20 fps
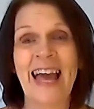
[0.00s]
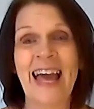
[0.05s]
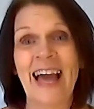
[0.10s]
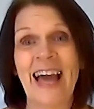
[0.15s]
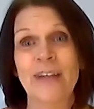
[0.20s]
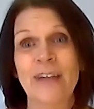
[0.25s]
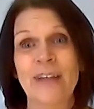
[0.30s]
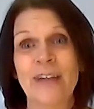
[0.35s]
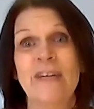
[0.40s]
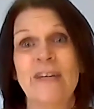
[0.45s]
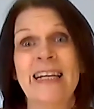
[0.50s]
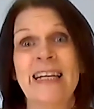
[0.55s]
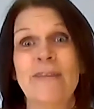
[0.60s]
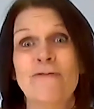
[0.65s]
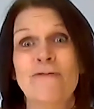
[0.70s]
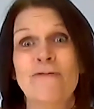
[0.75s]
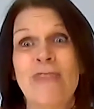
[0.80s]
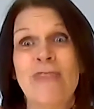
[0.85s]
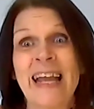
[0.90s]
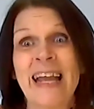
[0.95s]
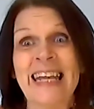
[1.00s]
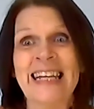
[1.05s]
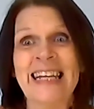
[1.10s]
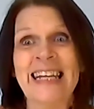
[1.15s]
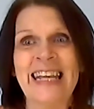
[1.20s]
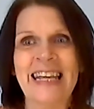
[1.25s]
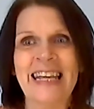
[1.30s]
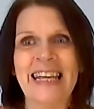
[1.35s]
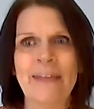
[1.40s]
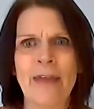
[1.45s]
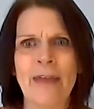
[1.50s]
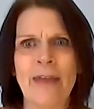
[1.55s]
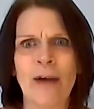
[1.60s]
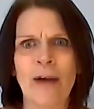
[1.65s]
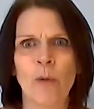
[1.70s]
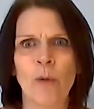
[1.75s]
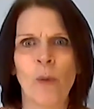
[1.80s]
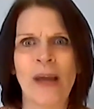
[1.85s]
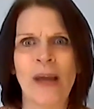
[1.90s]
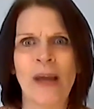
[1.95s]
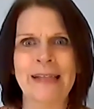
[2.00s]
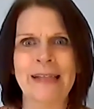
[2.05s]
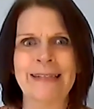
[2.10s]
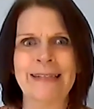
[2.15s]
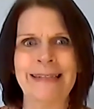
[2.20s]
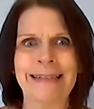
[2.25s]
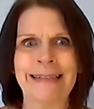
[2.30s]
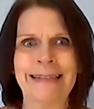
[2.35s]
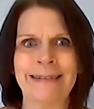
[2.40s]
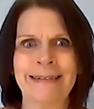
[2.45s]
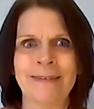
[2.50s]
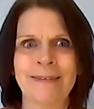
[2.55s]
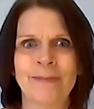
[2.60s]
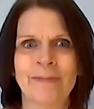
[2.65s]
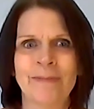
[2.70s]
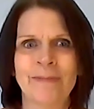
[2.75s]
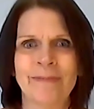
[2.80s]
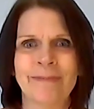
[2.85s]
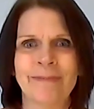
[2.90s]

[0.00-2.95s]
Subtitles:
and really rainy in that wet season.